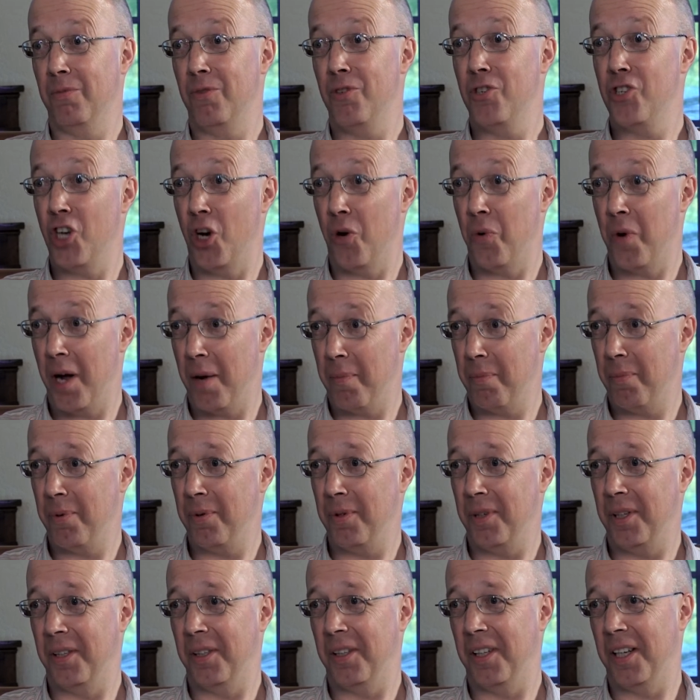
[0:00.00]
show
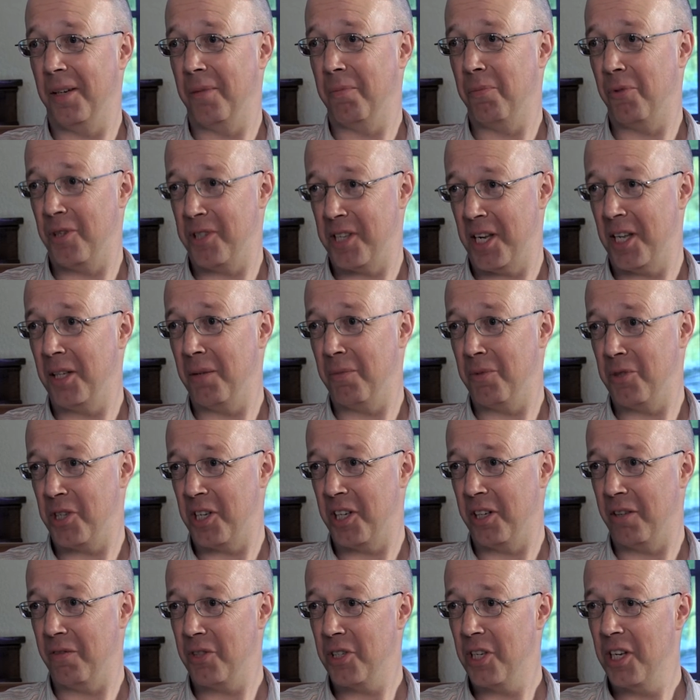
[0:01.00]
up and present
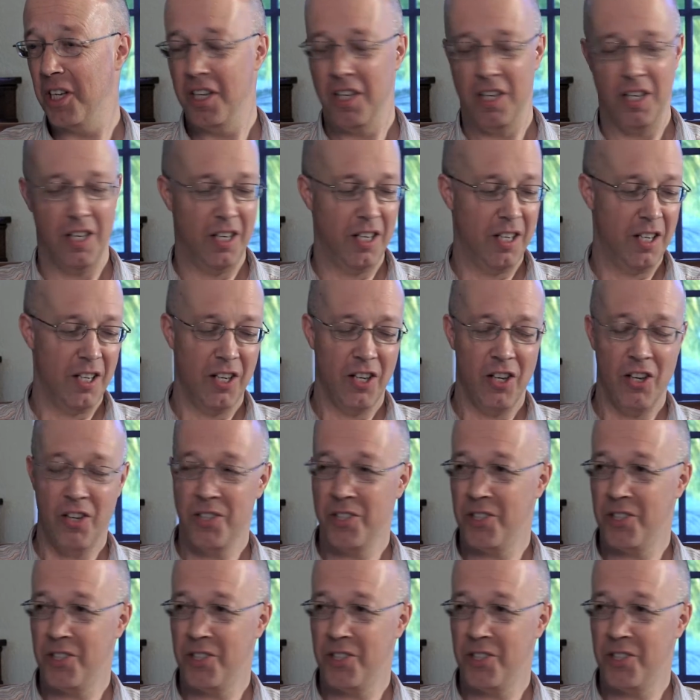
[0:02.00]
themselves. Her